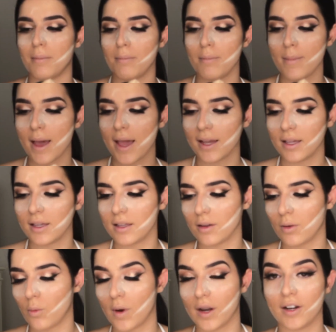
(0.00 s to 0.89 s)

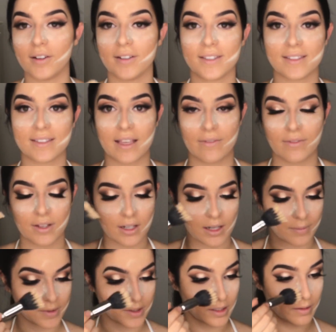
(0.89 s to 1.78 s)
MAC 107,
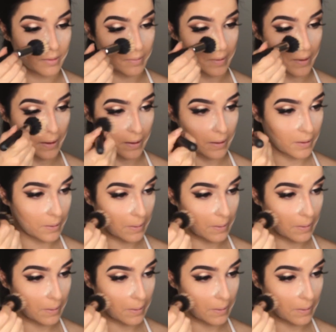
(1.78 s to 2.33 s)
I'm just going to be